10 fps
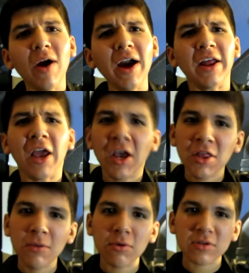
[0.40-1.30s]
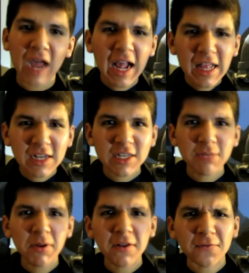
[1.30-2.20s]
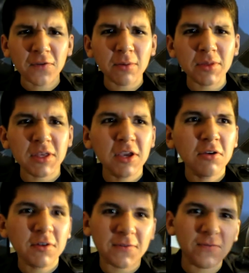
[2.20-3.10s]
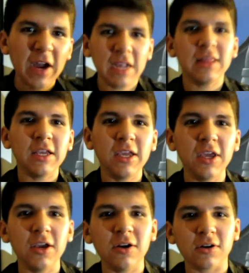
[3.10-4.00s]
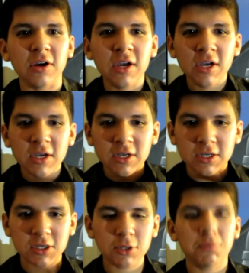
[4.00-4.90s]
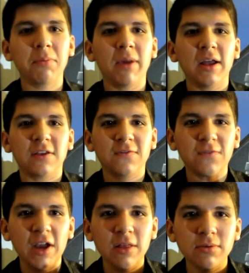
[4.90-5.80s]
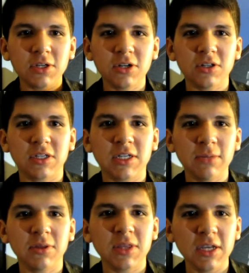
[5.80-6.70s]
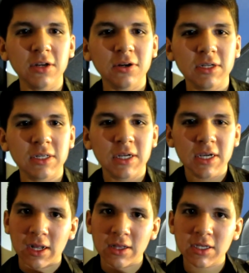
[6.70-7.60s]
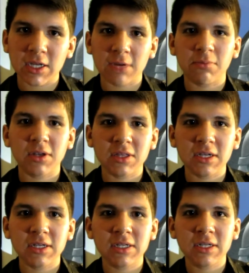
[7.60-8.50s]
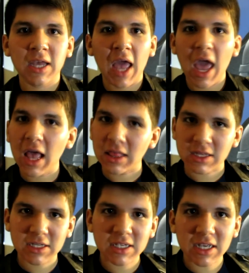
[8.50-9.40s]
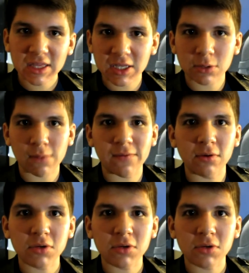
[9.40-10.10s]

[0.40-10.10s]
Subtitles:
right, the most highly anticipated film of the year is finally here. Superman has finally returned to cinema theaters. Now let's celebrate this and let's get this review